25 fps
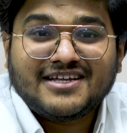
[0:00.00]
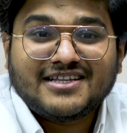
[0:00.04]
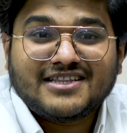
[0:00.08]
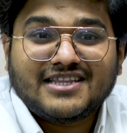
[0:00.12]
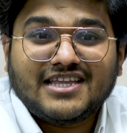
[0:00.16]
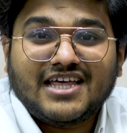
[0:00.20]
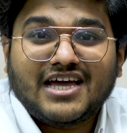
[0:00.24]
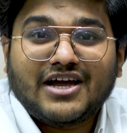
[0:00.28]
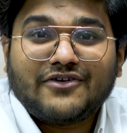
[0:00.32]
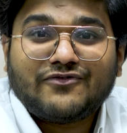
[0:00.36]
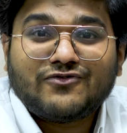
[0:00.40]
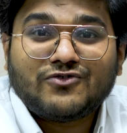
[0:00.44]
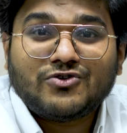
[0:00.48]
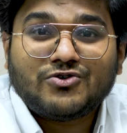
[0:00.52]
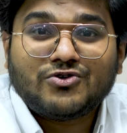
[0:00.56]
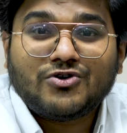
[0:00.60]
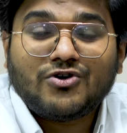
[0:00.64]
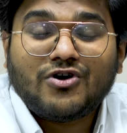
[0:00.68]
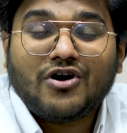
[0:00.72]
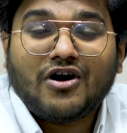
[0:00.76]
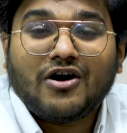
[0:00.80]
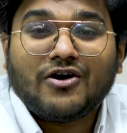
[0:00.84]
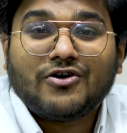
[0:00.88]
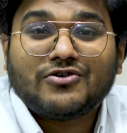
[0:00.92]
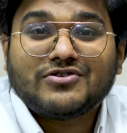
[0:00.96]
they have to
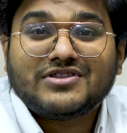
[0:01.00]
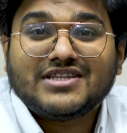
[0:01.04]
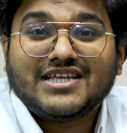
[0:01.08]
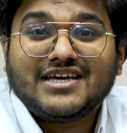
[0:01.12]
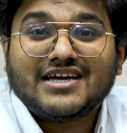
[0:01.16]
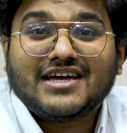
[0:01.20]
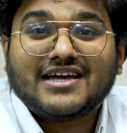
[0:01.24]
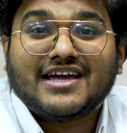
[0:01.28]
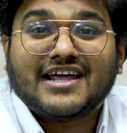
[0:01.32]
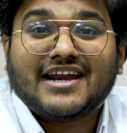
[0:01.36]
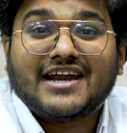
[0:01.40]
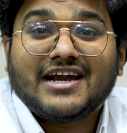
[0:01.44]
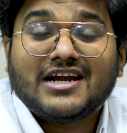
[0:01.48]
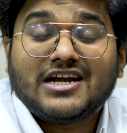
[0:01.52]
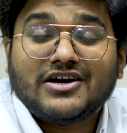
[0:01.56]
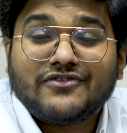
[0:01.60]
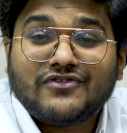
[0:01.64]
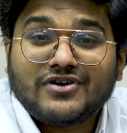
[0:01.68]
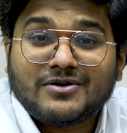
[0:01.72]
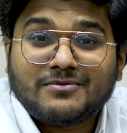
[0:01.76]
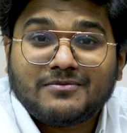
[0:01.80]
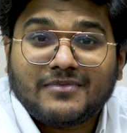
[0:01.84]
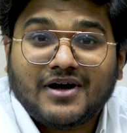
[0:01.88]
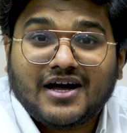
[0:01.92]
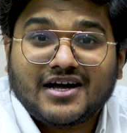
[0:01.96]
know how they grade
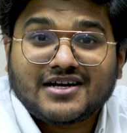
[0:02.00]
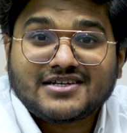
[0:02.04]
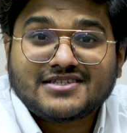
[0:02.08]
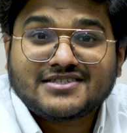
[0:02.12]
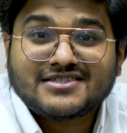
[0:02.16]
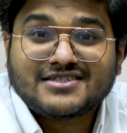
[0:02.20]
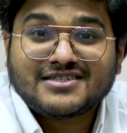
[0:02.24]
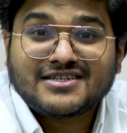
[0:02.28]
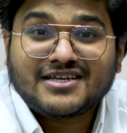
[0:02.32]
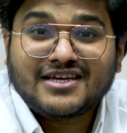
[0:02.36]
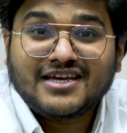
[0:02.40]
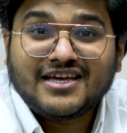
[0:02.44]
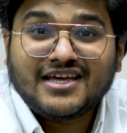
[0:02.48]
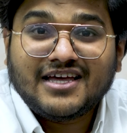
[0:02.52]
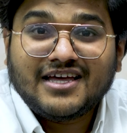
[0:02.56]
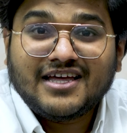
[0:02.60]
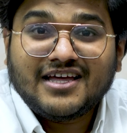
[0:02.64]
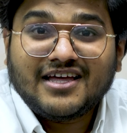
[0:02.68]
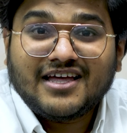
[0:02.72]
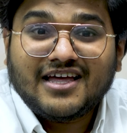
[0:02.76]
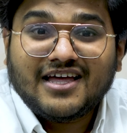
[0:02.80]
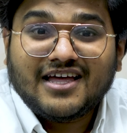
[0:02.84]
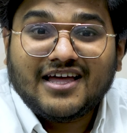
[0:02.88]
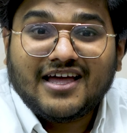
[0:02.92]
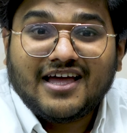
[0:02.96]
our marks,
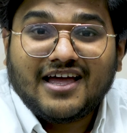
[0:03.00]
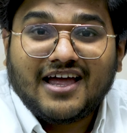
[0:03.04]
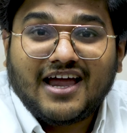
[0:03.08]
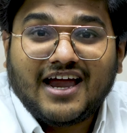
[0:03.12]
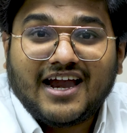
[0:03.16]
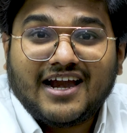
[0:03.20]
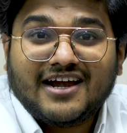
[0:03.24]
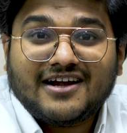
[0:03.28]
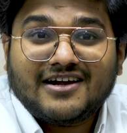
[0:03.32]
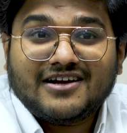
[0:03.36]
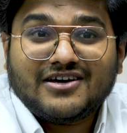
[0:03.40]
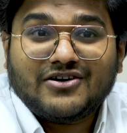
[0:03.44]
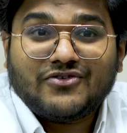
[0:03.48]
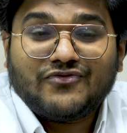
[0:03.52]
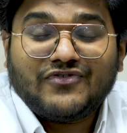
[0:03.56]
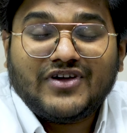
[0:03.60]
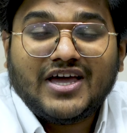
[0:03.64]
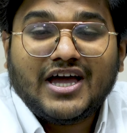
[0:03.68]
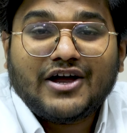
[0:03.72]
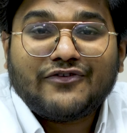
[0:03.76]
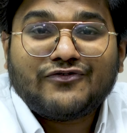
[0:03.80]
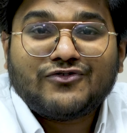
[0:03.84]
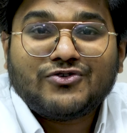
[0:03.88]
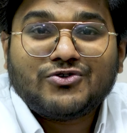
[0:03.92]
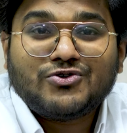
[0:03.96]
and we
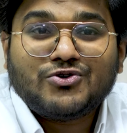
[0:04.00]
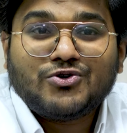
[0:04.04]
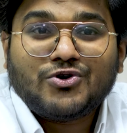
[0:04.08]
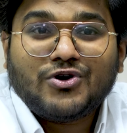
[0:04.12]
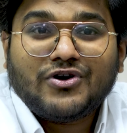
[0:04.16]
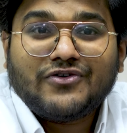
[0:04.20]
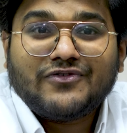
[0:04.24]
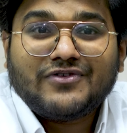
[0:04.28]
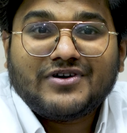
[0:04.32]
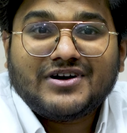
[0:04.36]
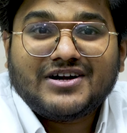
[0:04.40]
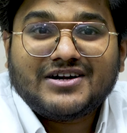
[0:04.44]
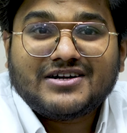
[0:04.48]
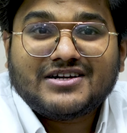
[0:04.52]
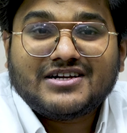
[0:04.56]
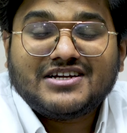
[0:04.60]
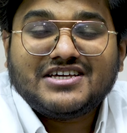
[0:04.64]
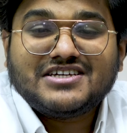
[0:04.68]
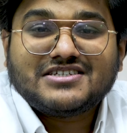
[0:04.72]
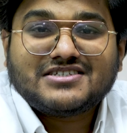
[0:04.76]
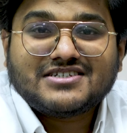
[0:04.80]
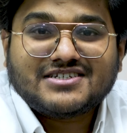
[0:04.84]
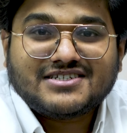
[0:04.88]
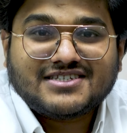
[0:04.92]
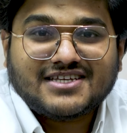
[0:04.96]
have to know our
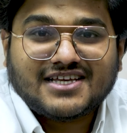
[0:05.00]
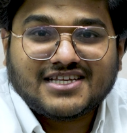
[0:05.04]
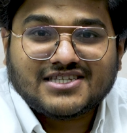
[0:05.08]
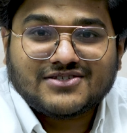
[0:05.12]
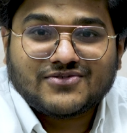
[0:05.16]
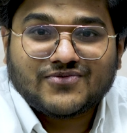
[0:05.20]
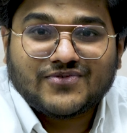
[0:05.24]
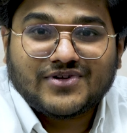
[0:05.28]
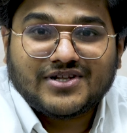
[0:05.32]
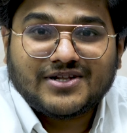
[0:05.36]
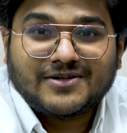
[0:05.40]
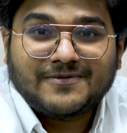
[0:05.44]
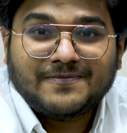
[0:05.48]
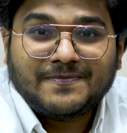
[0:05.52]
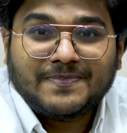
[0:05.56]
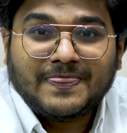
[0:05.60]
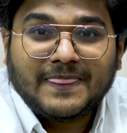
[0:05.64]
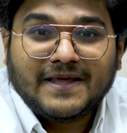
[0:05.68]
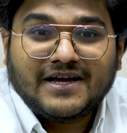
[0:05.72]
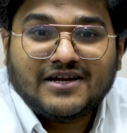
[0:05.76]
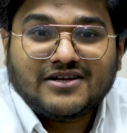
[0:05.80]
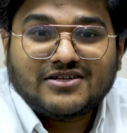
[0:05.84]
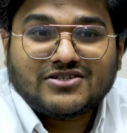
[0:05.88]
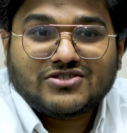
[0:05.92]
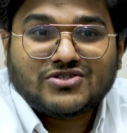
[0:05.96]
teachers as well.
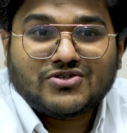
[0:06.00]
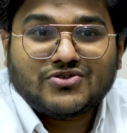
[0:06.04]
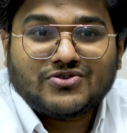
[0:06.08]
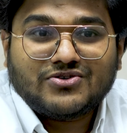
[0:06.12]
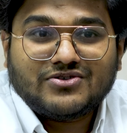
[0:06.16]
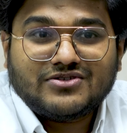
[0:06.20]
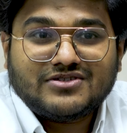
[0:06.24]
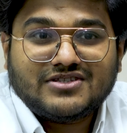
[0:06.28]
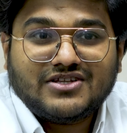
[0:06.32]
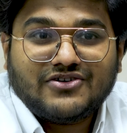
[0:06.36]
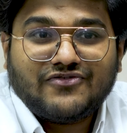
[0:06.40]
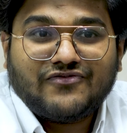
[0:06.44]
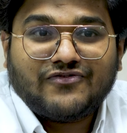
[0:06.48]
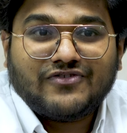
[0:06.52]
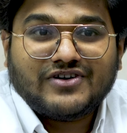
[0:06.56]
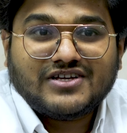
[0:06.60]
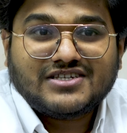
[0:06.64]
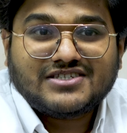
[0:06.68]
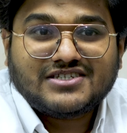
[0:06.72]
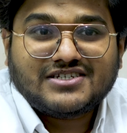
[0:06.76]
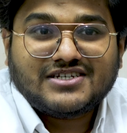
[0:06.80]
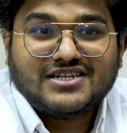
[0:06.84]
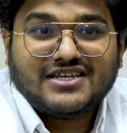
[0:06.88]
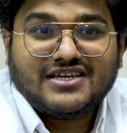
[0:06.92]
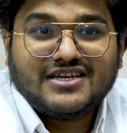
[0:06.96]
So the
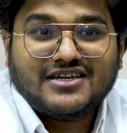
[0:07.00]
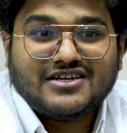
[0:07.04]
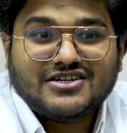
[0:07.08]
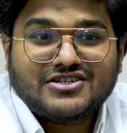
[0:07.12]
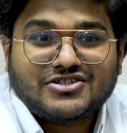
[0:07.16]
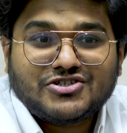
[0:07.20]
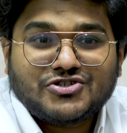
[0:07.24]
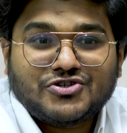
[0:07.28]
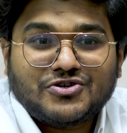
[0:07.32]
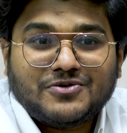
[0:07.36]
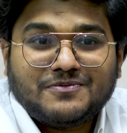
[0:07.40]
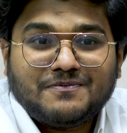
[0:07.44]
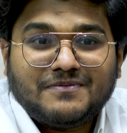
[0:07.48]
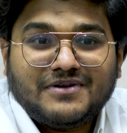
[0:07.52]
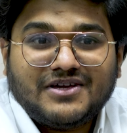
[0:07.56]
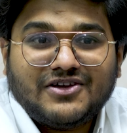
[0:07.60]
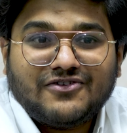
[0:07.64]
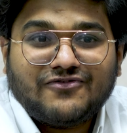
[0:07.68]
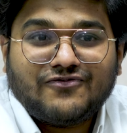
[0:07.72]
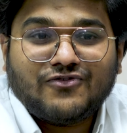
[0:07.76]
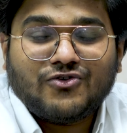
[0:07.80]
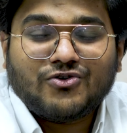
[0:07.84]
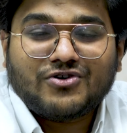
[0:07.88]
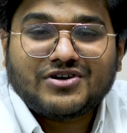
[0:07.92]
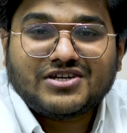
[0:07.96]
first year should be
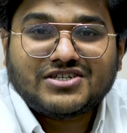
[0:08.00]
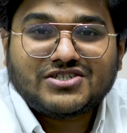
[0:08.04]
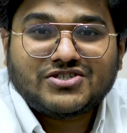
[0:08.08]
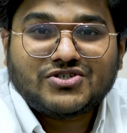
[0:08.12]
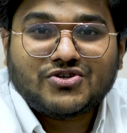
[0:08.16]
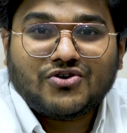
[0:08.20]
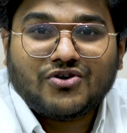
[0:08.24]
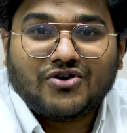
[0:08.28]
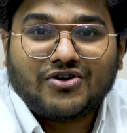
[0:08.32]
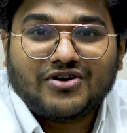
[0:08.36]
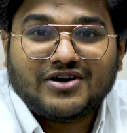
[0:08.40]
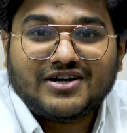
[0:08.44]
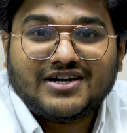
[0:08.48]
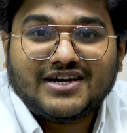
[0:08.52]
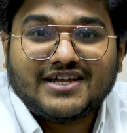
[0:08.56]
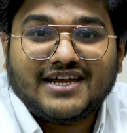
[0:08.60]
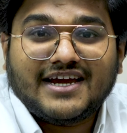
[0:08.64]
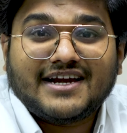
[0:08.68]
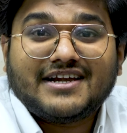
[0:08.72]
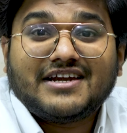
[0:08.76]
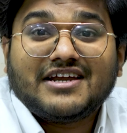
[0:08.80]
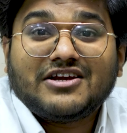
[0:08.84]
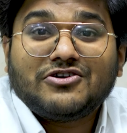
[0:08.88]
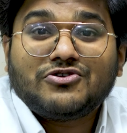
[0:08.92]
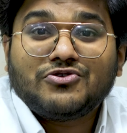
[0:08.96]
focused on
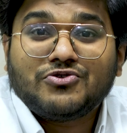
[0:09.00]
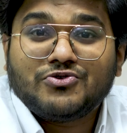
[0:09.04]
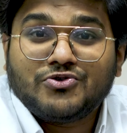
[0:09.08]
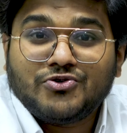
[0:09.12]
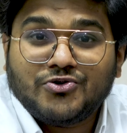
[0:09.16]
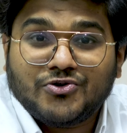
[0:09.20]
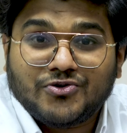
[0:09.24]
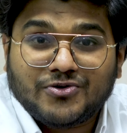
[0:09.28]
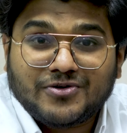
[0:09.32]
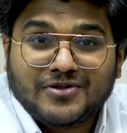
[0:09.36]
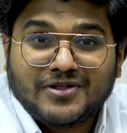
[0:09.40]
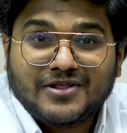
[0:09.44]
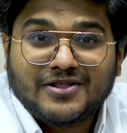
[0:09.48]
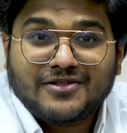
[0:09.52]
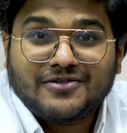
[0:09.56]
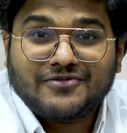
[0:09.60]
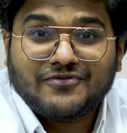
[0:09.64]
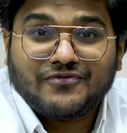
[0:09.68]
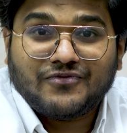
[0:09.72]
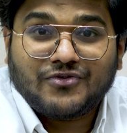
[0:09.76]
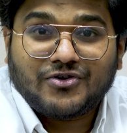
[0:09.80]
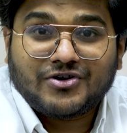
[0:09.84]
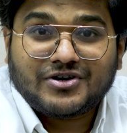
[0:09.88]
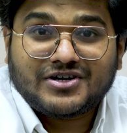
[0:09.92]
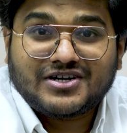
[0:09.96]
getting to know
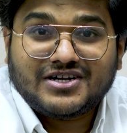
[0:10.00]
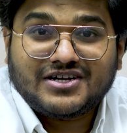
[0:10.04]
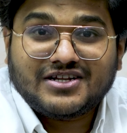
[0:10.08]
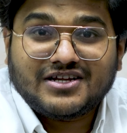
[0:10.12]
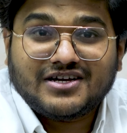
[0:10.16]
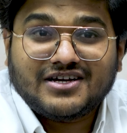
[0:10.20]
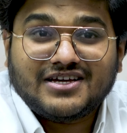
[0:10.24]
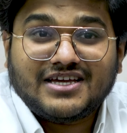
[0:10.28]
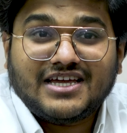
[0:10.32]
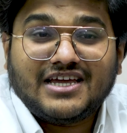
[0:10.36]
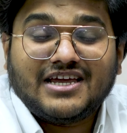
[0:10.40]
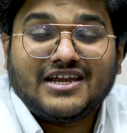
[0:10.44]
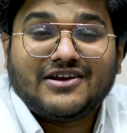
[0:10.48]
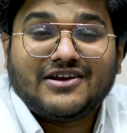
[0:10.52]
what the